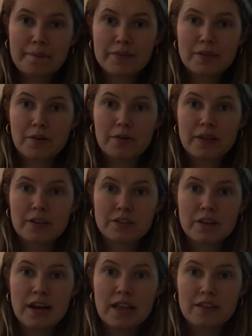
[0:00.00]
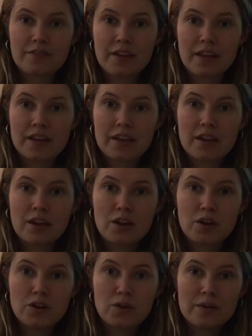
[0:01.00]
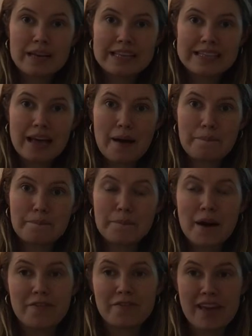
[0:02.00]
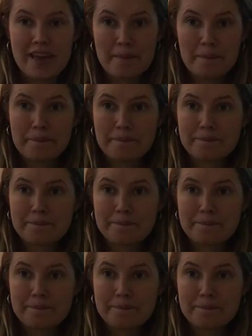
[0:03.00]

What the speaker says: So there's our elephant. Who is above him?